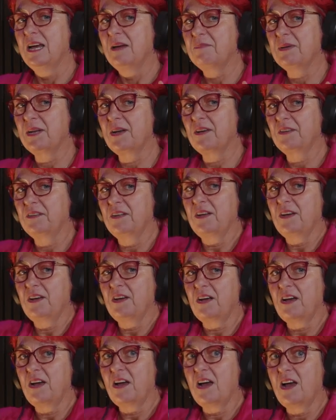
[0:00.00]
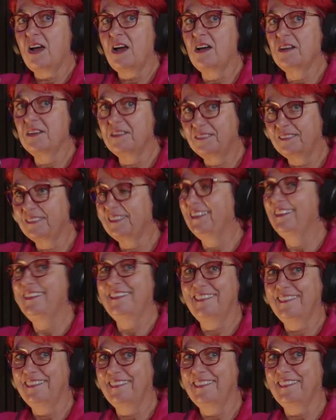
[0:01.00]
But honestly,
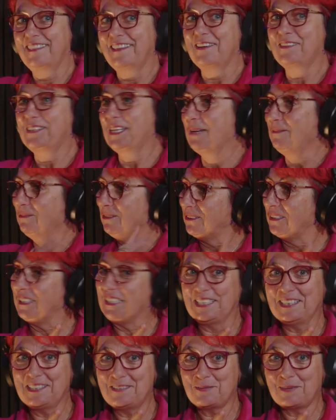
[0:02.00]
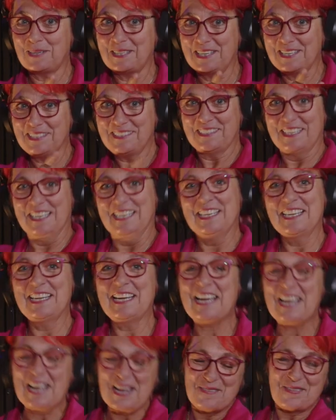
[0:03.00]
I'll keep looking this way, yes.
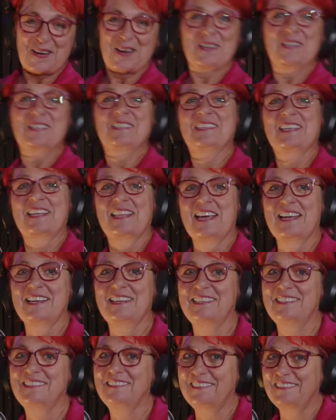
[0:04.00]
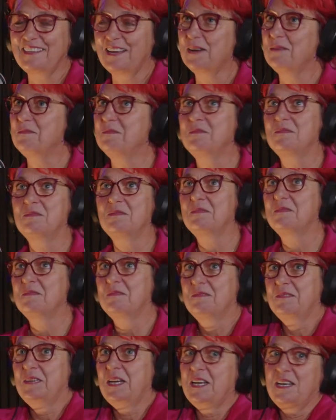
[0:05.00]
Honestly, that is, and
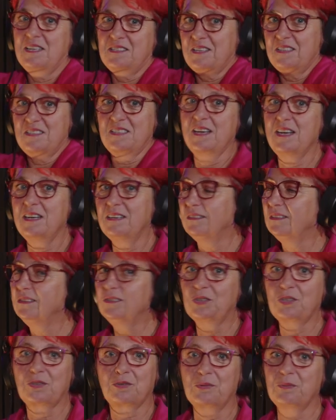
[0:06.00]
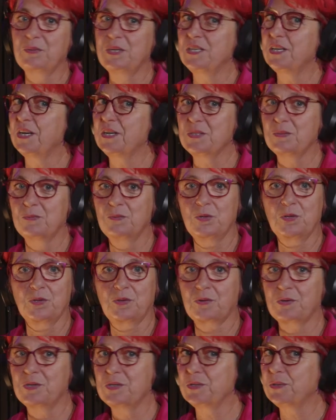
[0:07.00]
as I said, look through windows and walk
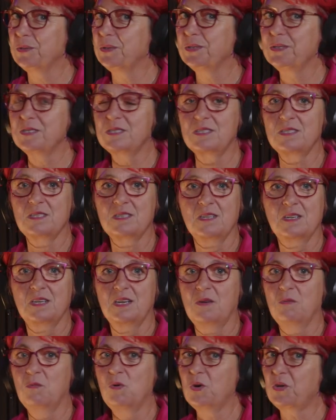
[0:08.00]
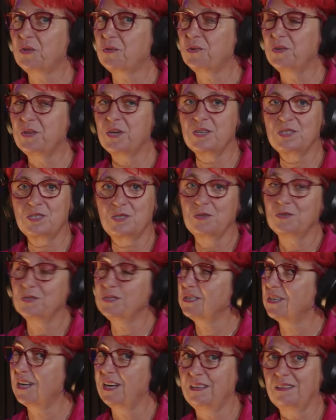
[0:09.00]
through doors. Walk through those
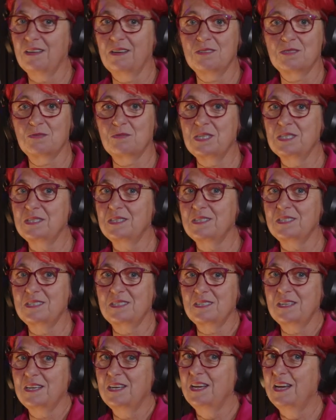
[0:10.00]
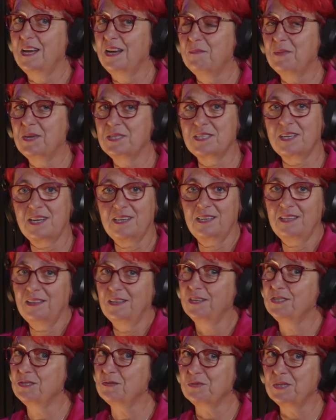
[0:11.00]
doors, take those risks. By taking
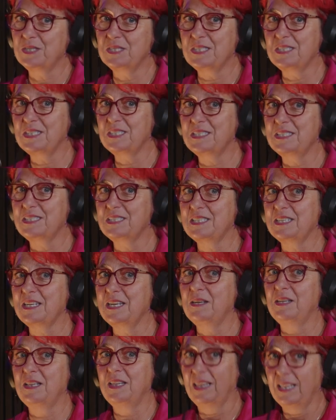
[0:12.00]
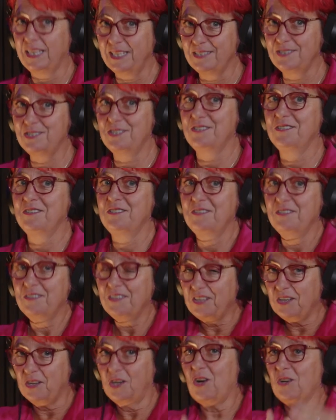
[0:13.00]
those risks, it leads you
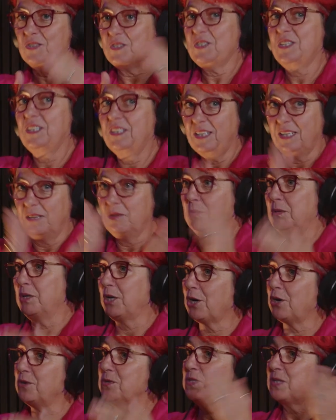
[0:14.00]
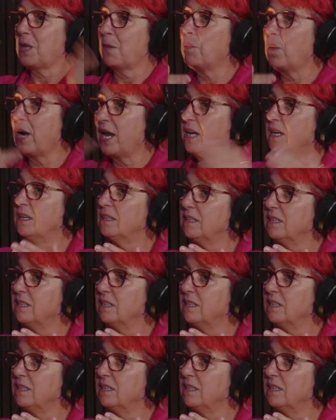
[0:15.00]
constantly will go somewhere.